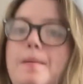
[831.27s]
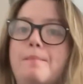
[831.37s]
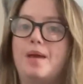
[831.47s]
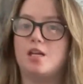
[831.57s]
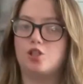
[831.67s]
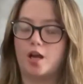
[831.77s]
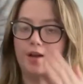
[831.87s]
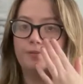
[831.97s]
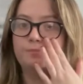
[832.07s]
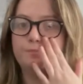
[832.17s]
picture
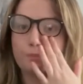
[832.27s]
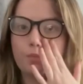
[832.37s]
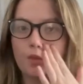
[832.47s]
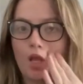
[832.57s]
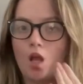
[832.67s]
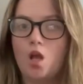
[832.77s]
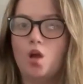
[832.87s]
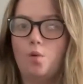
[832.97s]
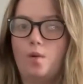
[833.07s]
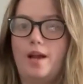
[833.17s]

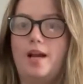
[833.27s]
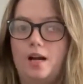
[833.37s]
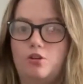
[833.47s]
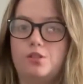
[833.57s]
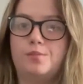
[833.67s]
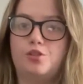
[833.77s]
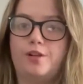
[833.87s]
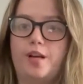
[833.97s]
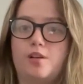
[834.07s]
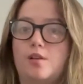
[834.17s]
when our Christmas
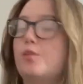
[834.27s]
tree goes up.